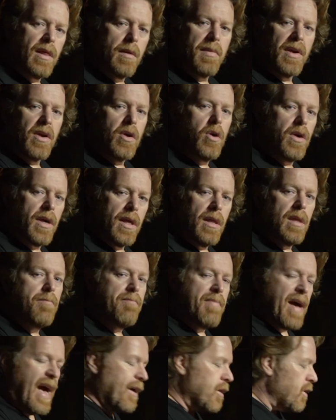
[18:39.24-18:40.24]
them and cooking them
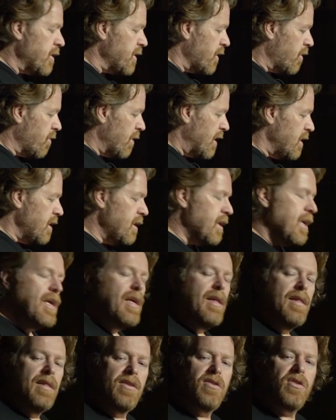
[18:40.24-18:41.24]
back on the grill,
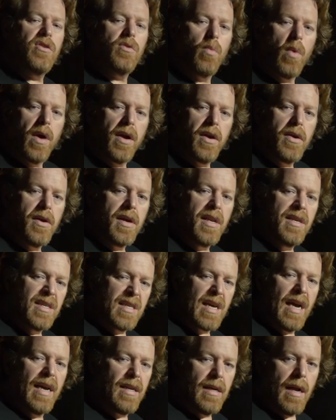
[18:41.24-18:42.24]
this is where you can
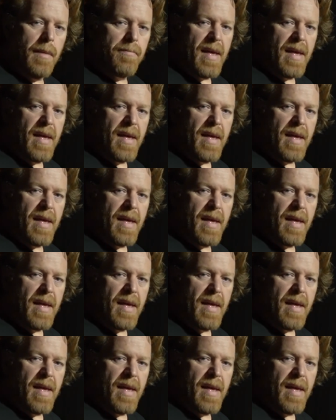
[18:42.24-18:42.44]
tighten up